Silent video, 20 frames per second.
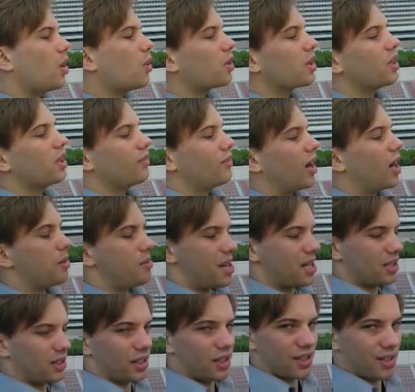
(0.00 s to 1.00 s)
token
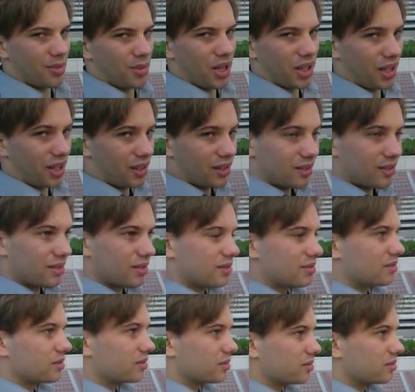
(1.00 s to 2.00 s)
environmentalism with it.
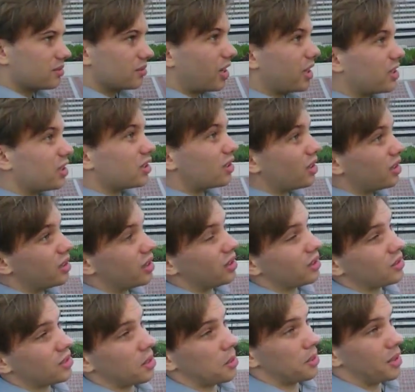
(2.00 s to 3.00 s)
It's just good that
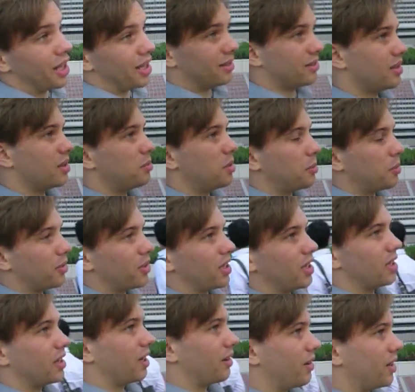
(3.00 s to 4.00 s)
there's some of that, if people
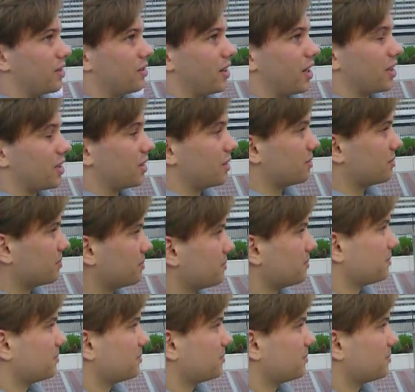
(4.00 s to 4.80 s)
think in that right direction.